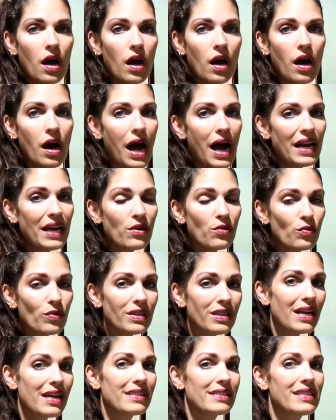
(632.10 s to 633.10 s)
I didn't
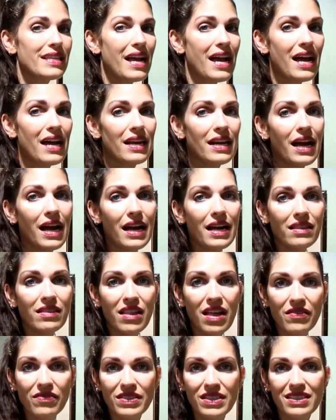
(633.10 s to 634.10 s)
realize that. I
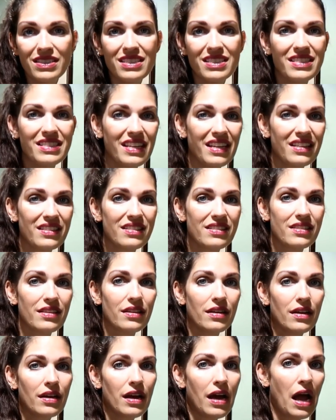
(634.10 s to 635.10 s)
left it sit.
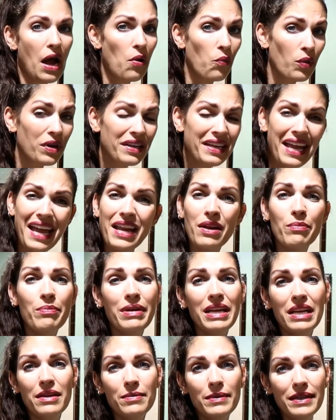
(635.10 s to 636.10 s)
I went and had a
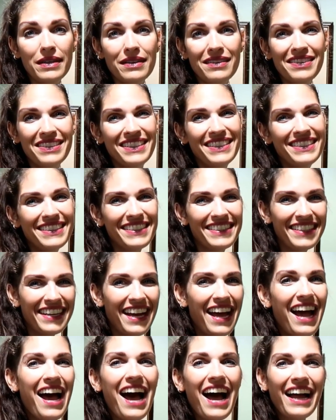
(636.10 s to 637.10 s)
baby.
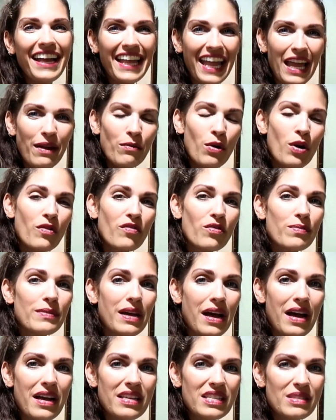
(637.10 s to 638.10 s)
I came home from
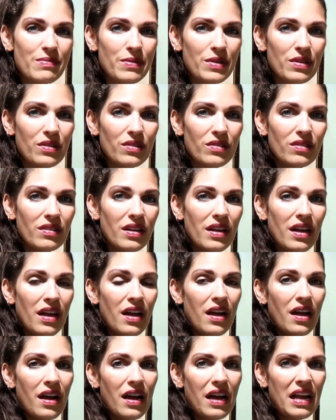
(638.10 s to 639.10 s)
the hospital
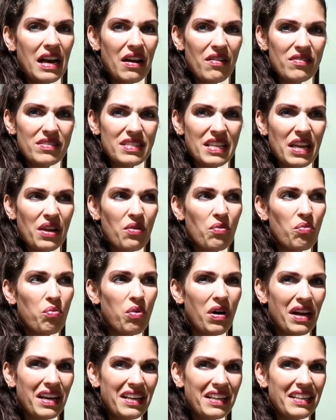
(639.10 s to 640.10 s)
and I was like,
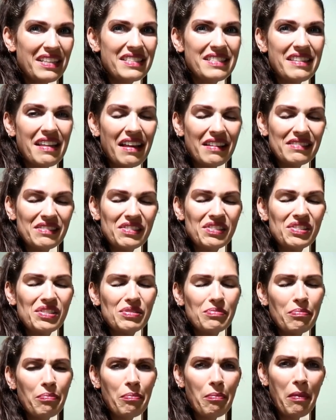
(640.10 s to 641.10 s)
what is that
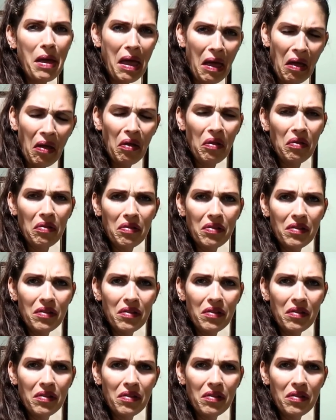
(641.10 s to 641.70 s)
smell?